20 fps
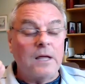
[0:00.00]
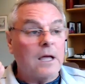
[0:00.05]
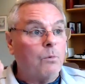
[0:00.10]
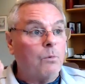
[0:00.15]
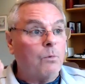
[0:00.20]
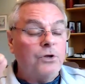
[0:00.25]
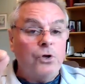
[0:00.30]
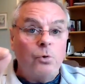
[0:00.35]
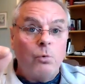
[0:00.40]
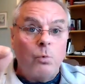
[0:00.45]
And
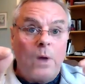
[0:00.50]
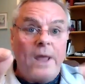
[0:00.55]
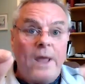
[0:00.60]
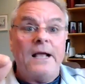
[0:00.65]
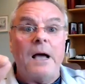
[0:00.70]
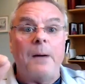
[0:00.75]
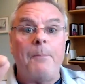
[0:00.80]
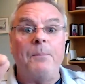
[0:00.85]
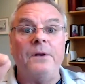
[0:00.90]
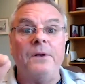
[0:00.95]
when you
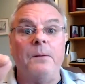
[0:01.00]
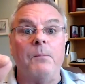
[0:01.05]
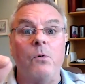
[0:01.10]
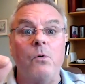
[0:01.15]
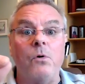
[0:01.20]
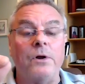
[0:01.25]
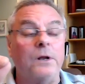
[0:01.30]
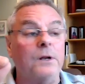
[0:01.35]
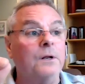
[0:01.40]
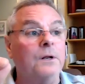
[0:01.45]
wake up in the
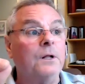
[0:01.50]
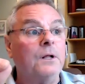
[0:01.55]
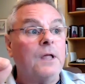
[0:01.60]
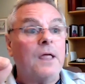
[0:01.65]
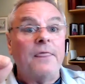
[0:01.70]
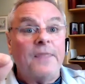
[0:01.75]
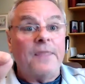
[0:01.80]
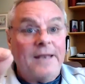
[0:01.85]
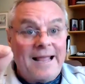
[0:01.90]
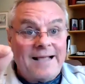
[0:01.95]
morning,
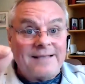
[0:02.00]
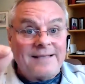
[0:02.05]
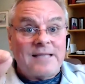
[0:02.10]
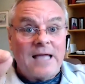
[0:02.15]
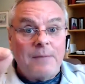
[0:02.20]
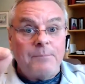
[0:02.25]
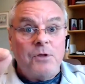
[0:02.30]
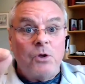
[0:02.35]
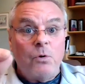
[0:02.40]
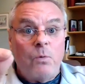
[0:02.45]
the next
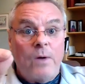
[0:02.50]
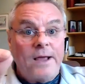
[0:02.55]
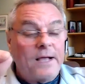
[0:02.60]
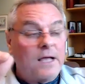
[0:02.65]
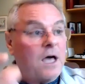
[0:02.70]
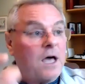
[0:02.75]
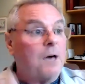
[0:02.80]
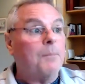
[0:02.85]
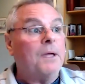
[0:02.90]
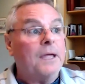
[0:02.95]
time you
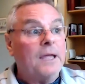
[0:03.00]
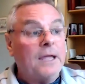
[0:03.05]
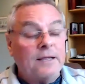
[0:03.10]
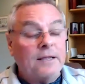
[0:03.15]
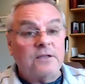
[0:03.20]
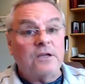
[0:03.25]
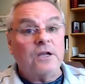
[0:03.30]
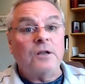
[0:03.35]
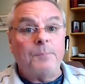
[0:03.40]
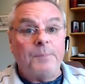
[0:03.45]
wake up,
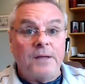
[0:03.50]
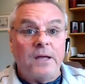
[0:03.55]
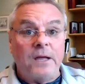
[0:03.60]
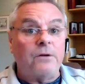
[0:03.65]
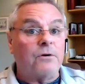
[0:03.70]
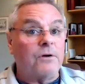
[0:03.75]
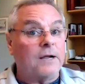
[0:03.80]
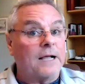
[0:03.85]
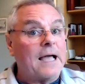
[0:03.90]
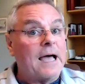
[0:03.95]
it's going to be
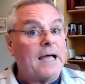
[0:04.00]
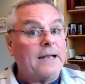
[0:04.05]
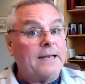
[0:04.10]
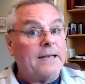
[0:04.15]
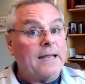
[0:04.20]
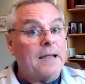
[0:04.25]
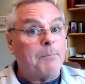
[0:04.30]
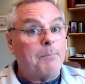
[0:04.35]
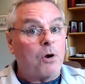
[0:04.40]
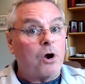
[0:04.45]
under a
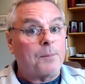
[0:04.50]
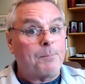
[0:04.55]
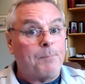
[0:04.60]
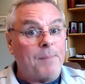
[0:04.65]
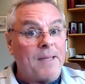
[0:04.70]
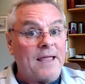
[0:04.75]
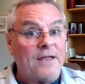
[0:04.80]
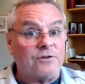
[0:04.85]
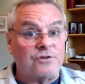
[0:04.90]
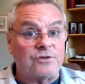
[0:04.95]
goddamn park
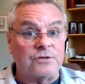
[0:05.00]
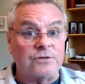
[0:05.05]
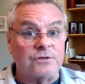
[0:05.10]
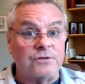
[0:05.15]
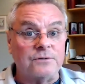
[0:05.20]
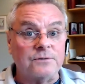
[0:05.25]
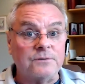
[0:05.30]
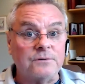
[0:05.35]
bench.